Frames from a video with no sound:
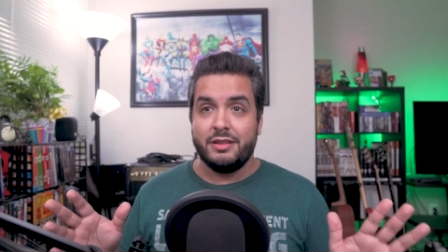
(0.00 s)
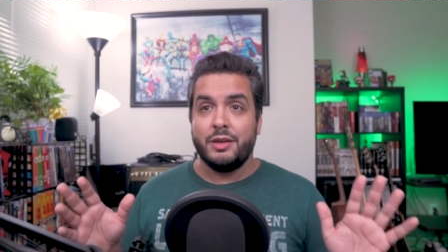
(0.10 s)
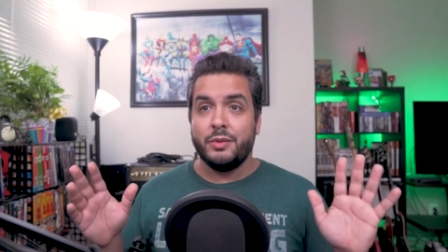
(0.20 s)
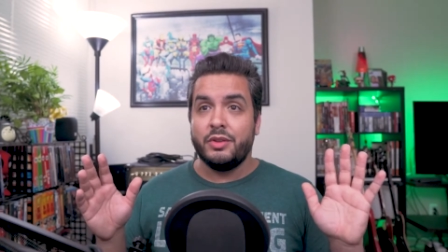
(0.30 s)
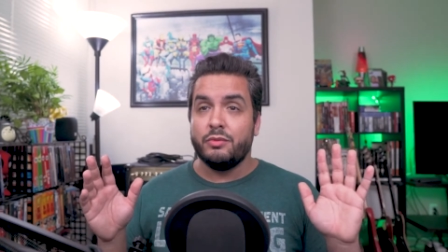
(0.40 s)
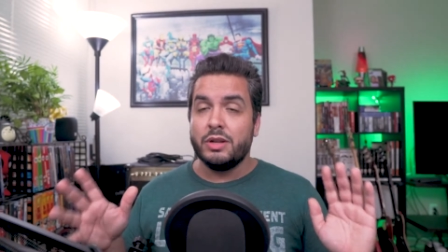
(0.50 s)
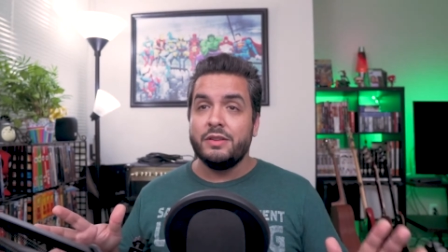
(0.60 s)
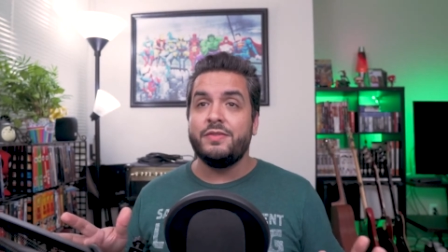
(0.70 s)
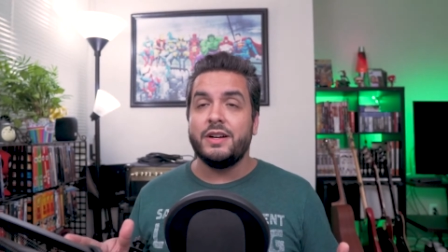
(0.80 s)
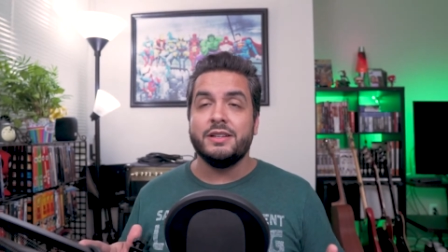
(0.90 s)
It was really
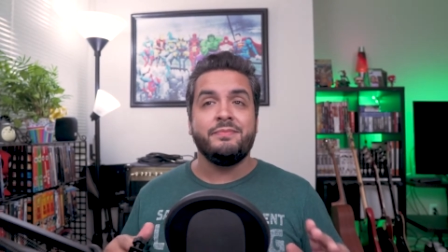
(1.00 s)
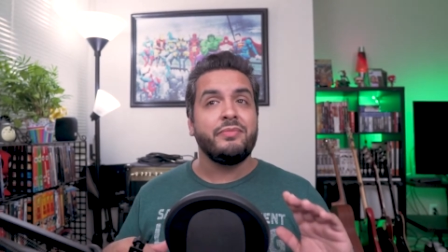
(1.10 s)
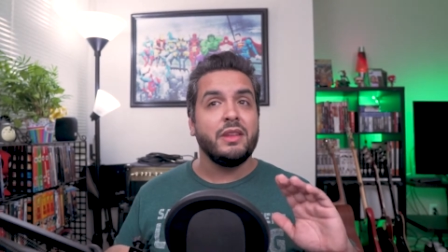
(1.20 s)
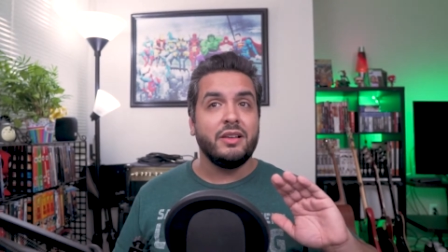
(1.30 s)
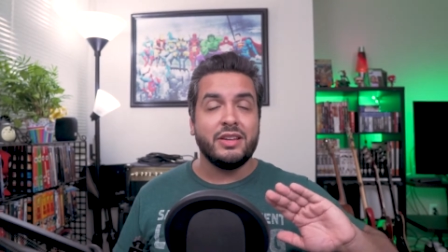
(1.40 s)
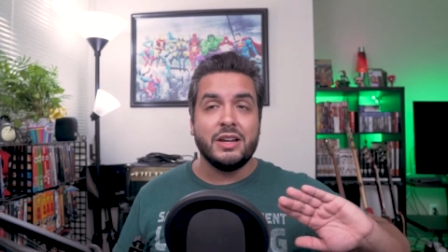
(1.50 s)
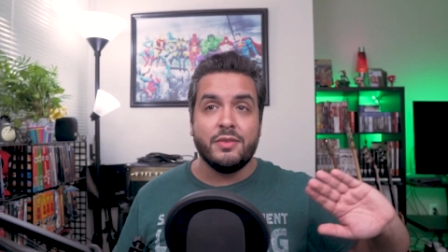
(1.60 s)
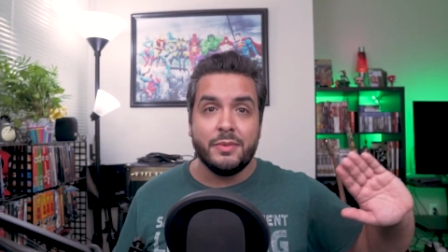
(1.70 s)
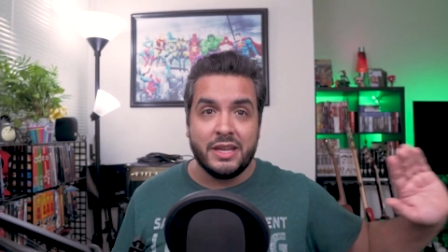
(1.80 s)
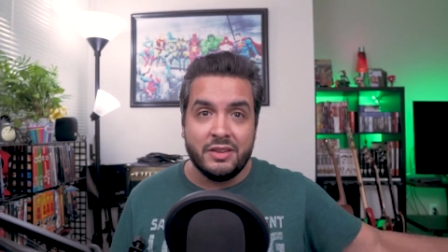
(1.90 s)
fun, aside
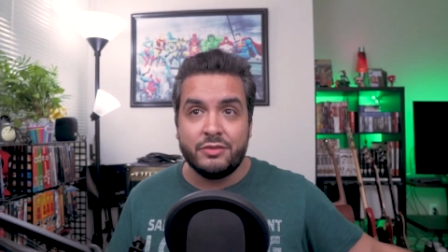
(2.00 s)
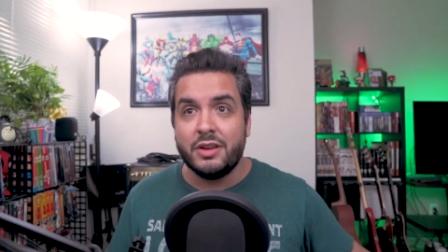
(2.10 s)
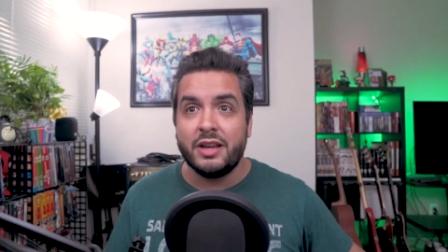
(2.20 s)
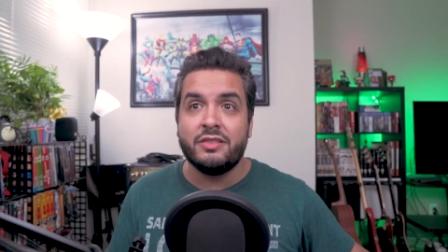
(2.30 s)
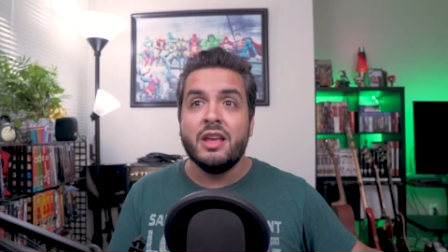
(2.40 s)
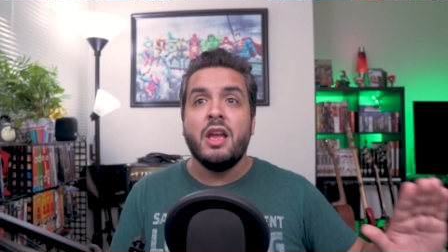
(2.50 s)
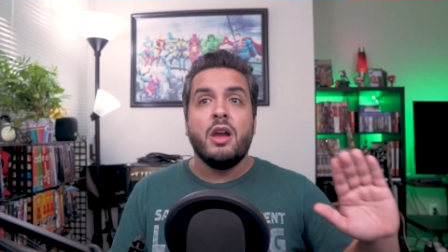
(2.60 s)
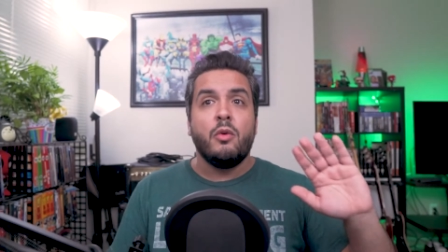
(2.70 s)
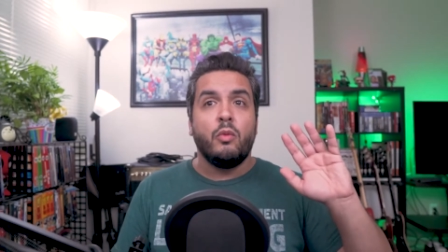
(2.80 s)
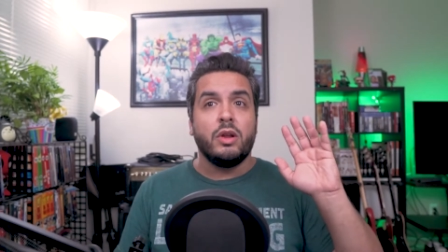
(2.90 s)
from the Easter eggs
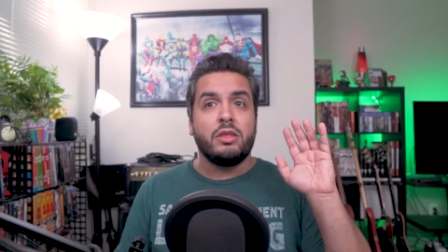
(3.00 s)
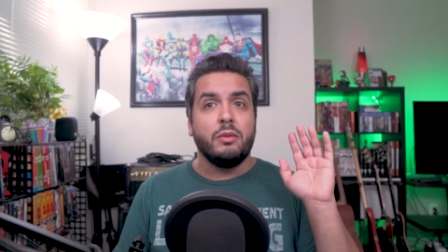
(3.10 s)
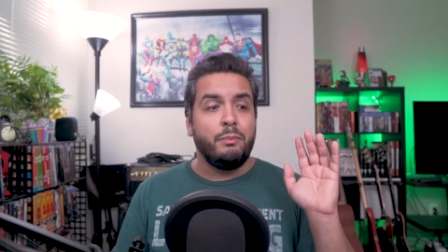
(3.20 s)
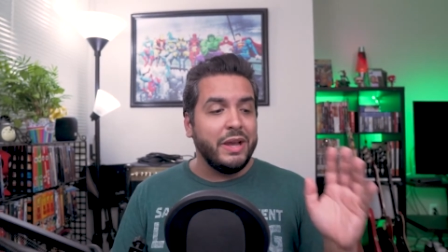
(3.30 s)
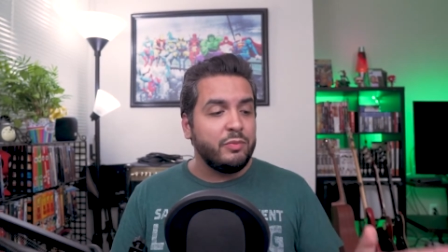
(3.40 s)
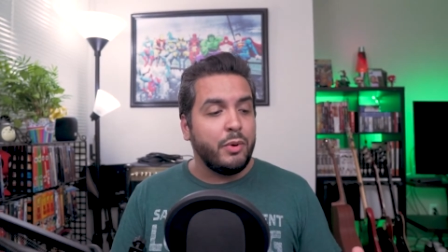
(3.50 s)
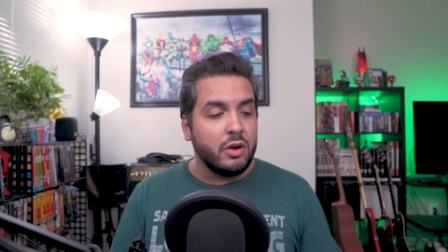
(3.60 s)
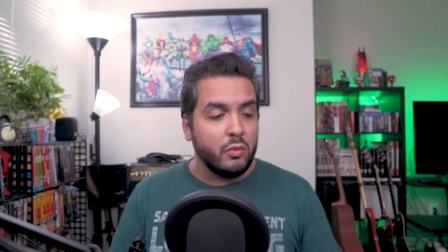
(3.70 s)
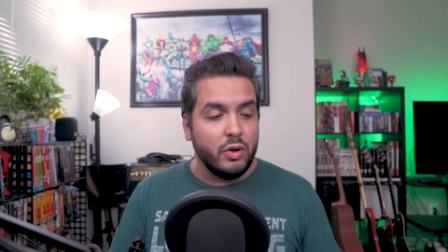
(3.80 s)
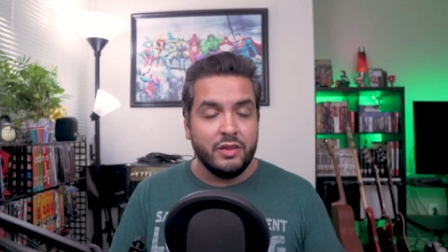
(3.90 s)
what the best
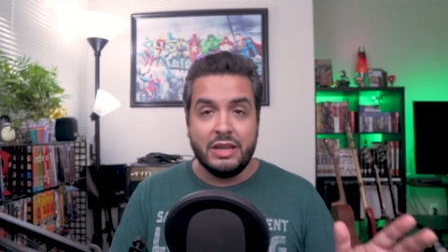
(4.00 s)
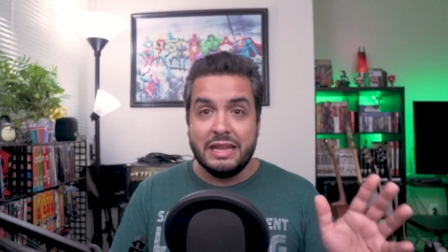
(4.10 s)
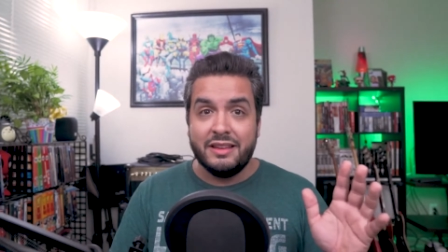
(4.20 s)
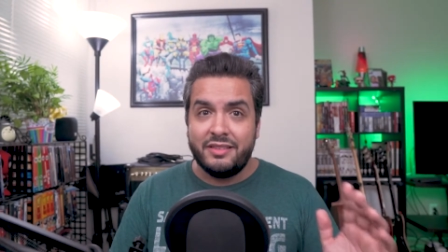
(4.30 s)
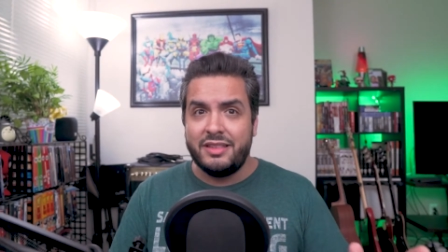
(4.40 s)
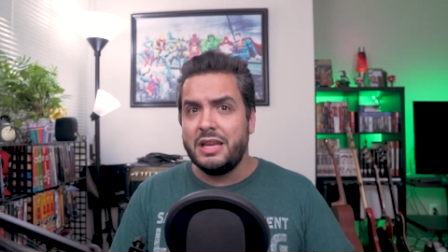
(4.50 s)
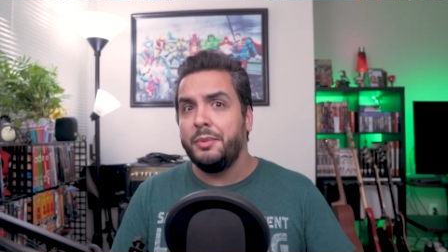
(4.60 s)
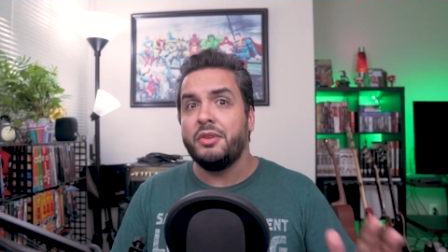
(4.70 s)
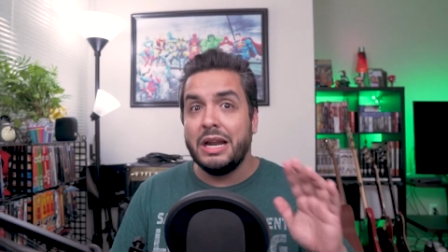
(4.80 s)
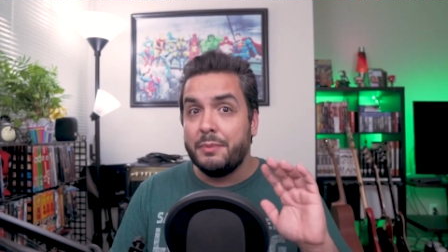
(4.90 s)
part was, and this is the
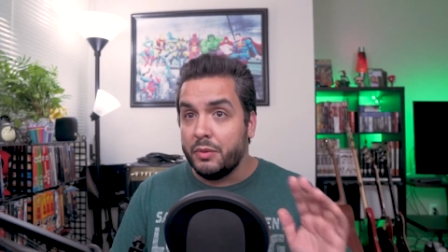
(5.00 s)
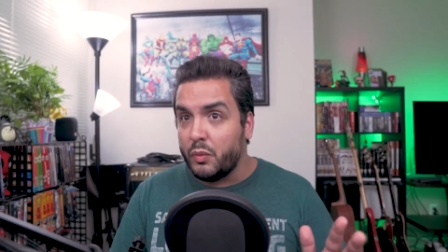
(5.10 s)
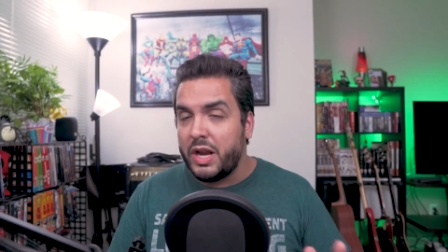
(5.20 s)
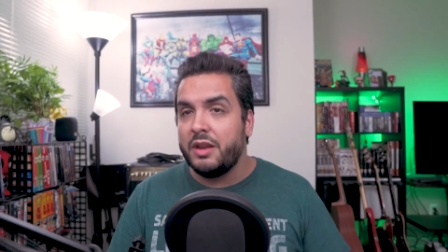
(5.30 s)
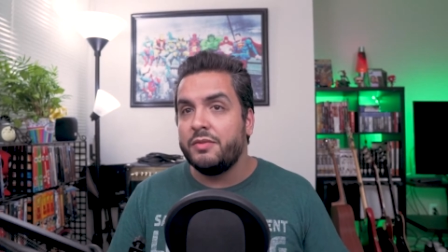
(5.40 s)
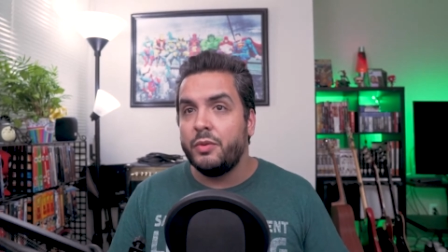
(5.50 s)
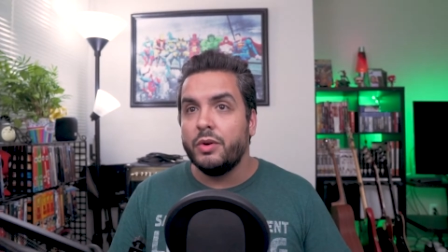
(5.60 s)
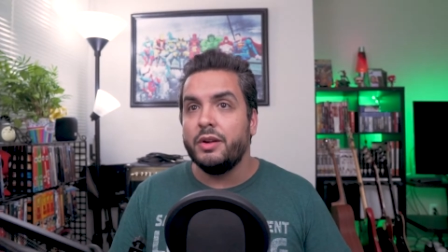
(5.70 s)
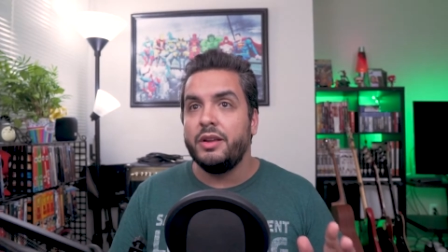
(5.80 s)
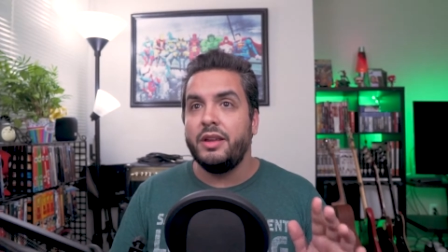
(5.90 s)
episode I've been waiting
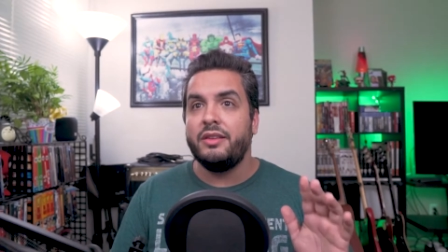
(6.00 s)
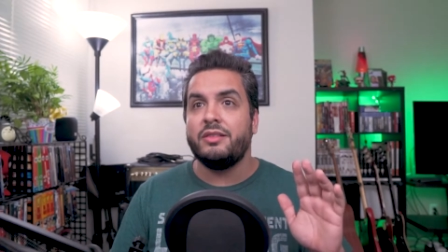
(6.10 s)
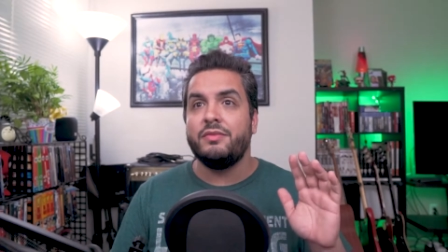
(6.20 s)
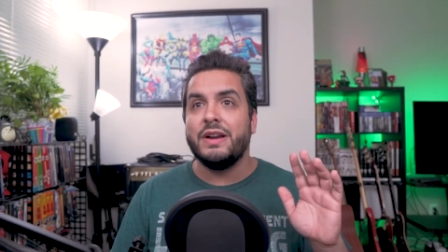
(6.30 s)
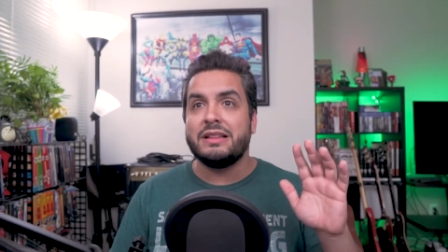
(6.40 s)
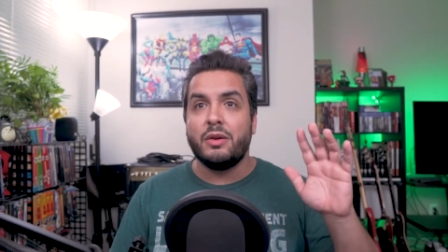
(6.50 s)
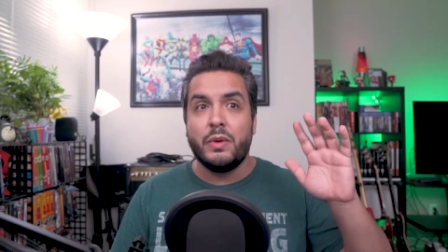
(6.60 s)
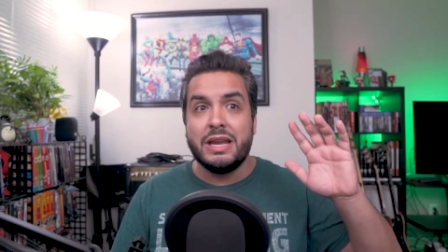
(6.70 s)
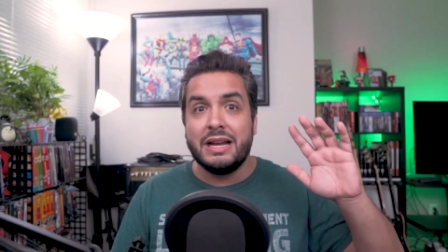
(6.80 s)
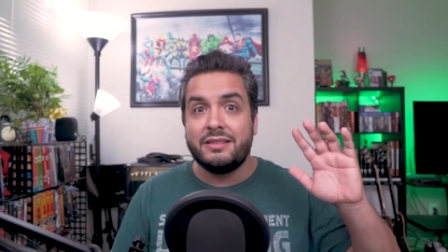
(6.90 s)
for, is the fact that
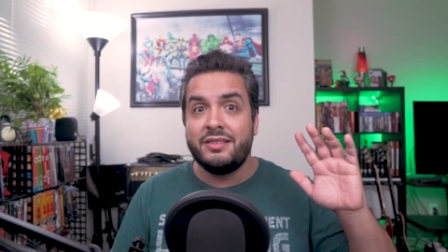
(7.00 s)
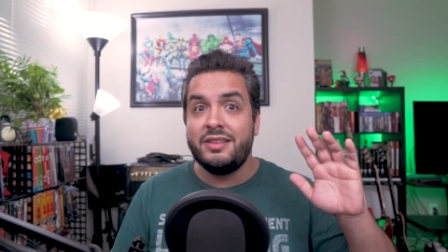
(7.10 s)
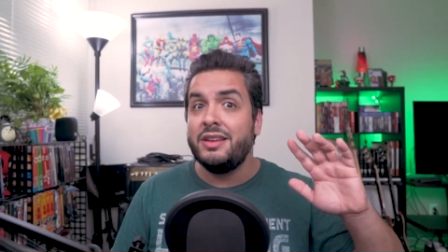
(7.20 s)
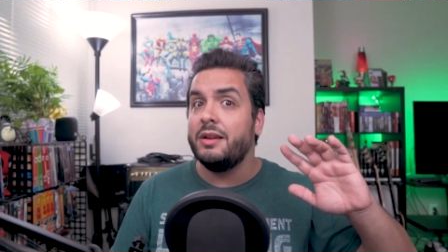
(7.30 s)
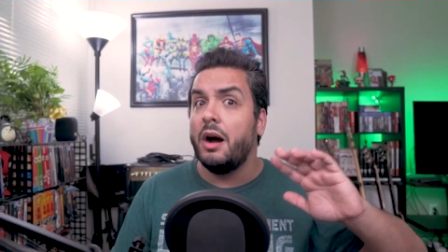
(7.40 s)
we got to see